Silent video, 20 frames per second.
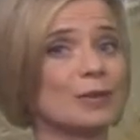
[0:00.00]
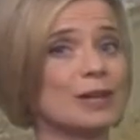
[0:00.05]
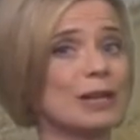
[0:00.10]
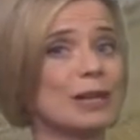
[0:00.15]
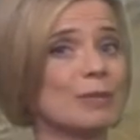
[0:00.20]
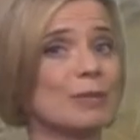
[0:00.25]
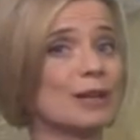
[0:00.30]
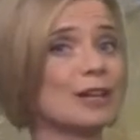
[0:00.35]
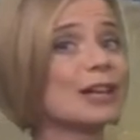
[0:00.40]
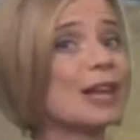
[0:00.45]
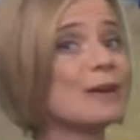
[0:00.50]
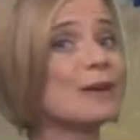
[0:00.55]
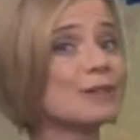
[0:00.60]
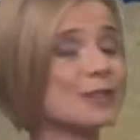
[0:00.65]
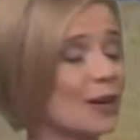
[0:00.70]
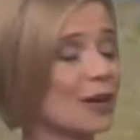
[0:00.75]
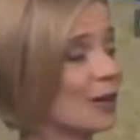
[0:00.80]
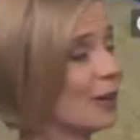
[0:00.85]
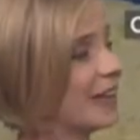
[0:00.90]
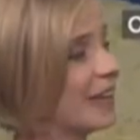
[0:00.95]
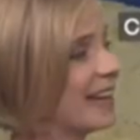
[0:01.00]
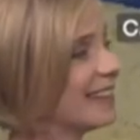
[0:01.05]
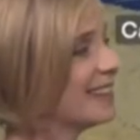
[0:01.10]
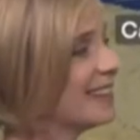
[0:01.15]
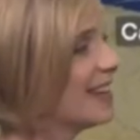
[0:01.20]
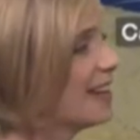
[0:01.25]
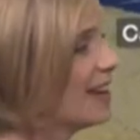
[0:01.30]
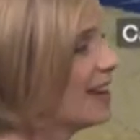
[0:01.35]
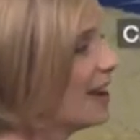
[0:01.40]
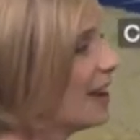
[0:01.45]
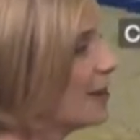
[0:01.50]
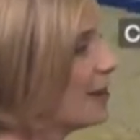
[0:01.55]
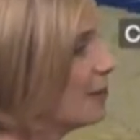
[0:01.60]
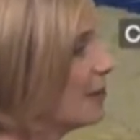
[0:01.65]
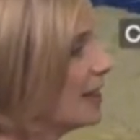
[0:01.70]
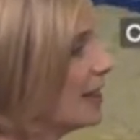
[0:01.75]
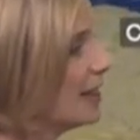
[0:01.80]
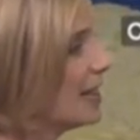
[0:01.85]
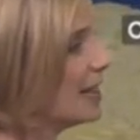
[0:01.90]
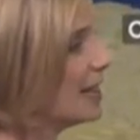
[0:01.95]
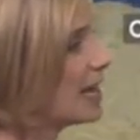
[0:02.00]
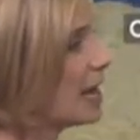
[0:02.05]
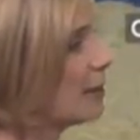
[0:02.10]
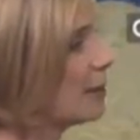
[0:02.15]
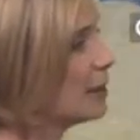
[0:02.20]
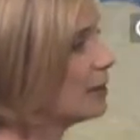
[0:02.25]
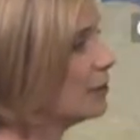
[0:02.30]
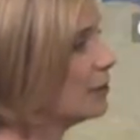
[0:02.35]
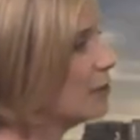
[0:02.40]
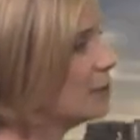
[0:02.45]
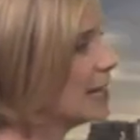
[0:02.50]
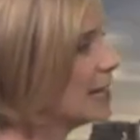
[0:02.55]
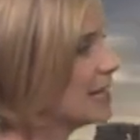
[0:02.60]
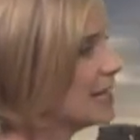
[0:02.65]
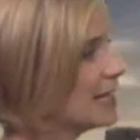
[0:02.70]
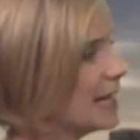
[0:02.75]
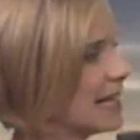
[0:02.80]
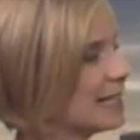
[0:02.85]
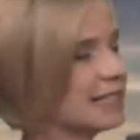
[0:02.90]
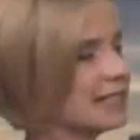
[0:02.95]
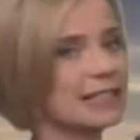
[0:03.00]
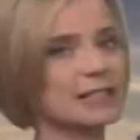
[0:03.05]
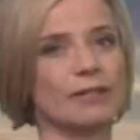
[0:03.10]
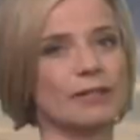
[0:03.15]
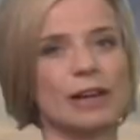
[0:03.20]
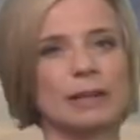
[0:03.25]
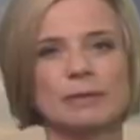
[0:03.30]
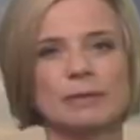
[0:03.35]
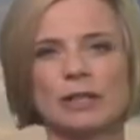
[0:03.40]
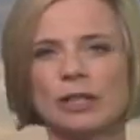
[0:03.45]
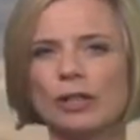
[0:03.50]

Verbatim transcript: We'll keep a close eye on that over the coming few days as it develops.